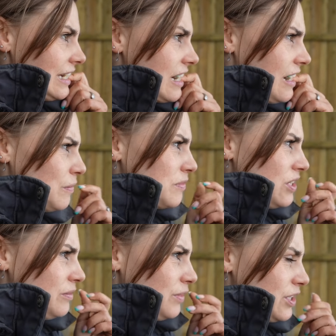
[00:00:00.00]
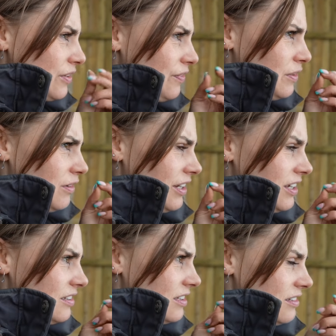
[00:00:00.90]
Calmsden, which I feel like
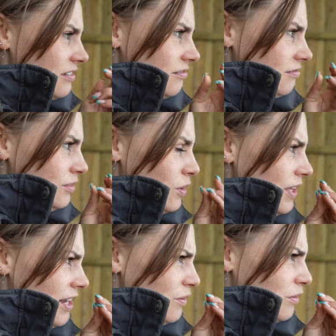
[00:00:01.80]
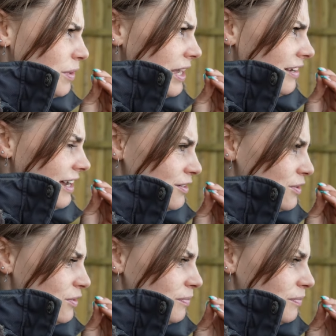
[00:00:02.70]
is not that long away at all,